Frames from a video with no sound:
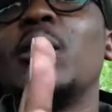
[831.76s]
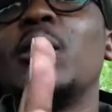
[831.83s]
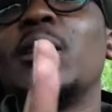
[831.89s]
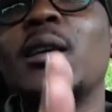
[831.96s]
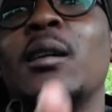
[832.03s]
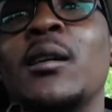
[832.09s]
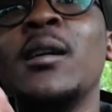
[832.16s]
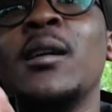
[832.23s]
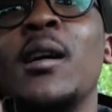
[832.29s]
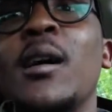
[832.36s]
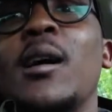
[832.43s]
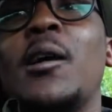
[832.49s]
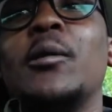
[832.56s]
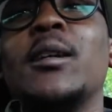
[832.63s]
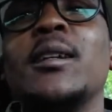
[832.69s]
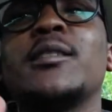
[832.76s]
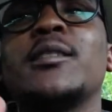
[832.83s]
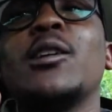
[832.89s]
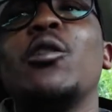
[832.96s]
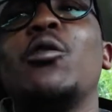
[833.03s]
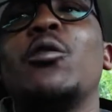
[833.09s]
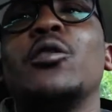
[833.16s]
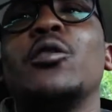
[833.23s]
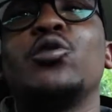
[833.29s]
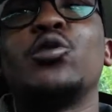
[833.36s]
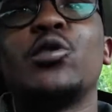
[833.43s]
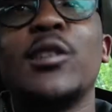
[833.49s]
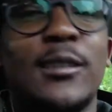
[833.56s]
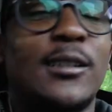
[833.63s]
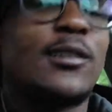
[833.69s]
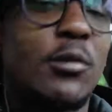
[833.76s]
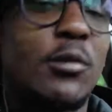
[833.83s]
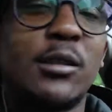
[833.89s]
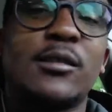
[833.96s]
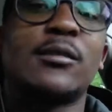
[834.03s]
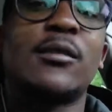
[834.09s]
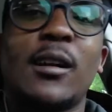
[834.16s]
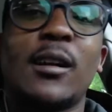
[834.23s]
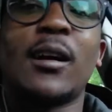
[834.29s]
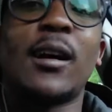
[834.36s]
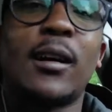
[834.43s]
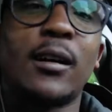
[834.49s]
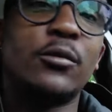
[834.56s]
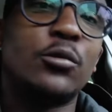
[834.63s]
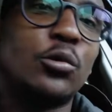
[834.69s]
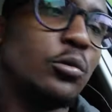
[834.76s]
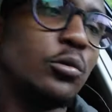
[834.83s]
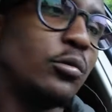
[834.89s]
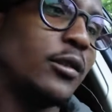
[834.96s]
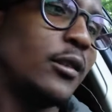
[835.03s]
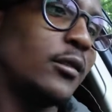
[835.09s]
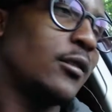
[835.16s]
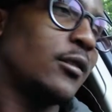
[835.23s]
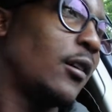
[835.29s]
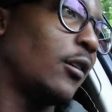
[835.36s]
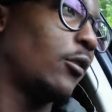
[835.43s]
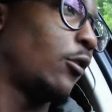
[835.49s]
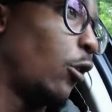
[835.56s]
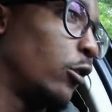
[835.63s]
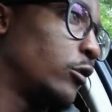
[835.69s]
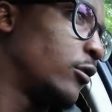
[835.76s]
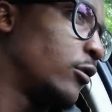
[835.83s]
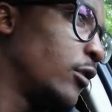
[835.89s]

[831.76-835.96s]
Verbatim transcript: to i want to try all the shit crazy thing i can do in this car cause